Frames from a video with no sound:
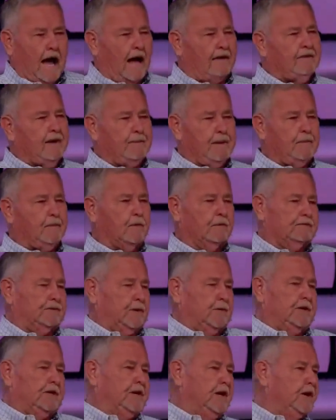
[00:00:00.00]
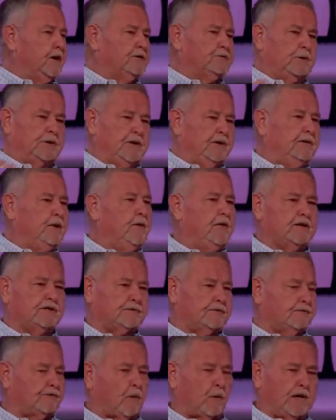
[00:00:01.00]
I've had people through the years, when you do
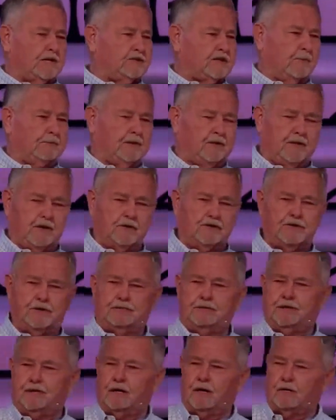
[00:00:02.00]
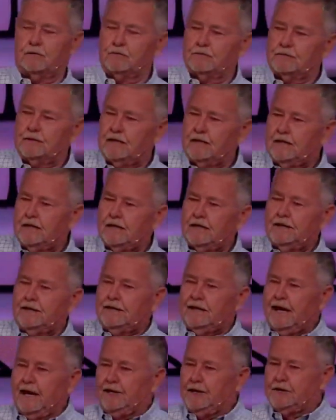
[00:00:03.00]
this for 40 something years, you, you know,
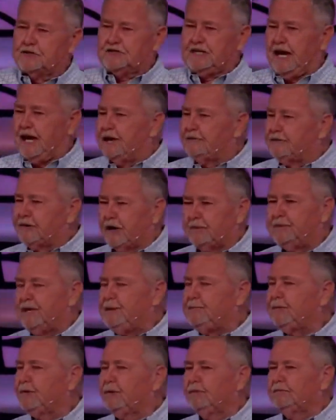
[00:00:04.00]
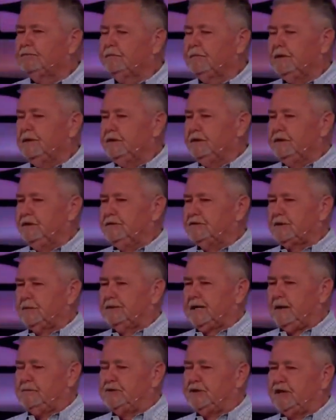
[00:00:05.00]
and you stand in front of people, you,
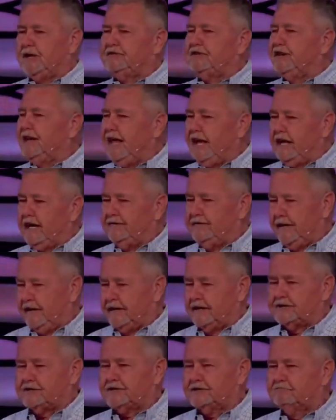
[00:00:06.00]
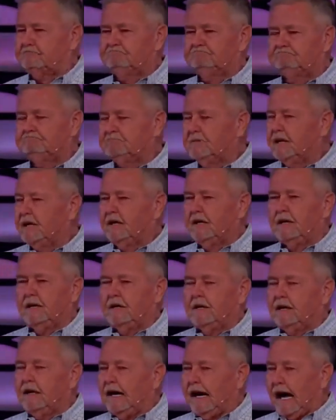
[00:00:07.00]
sometimes you get the negative hits.
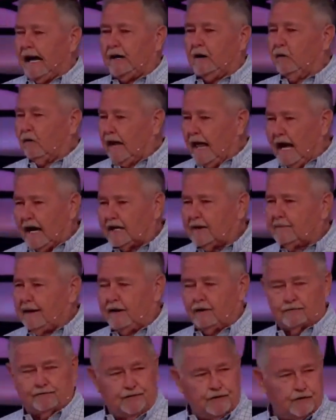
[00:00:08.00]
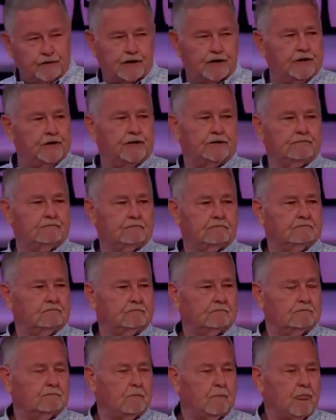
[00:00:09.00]
I don't like them, they don't feel good,
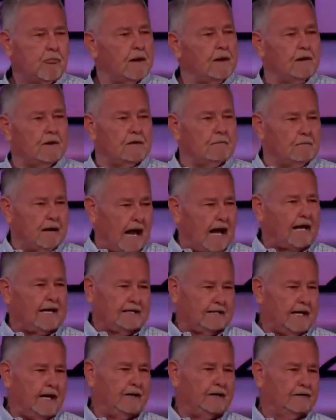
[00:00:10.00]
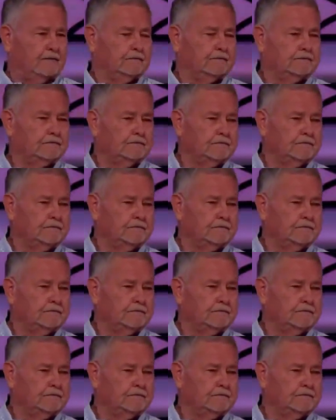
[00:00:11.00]
but I can take them.